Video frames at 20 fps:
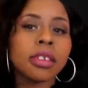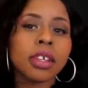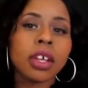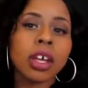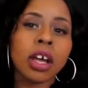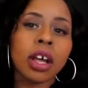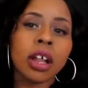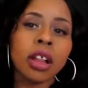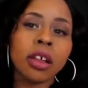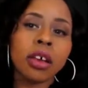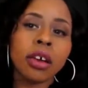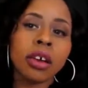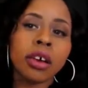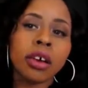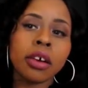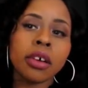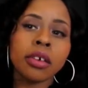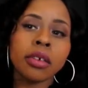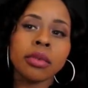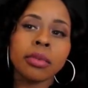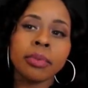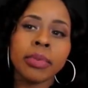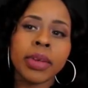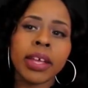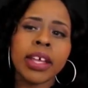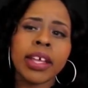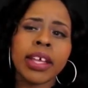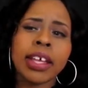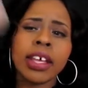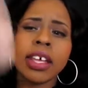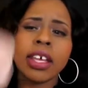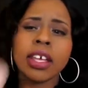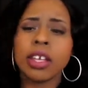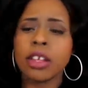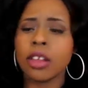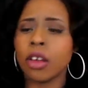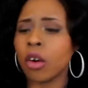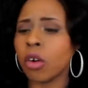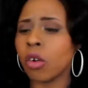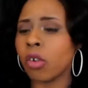color, pinky
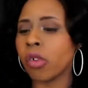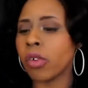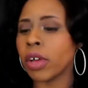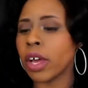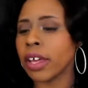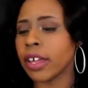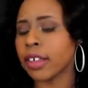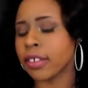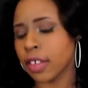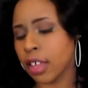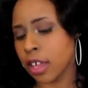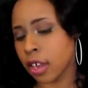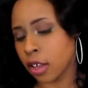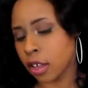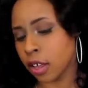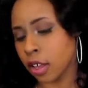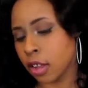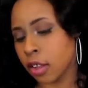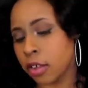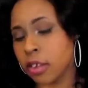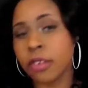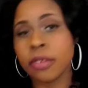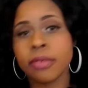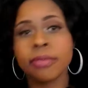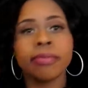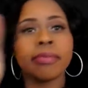gold, I guess, kind of color.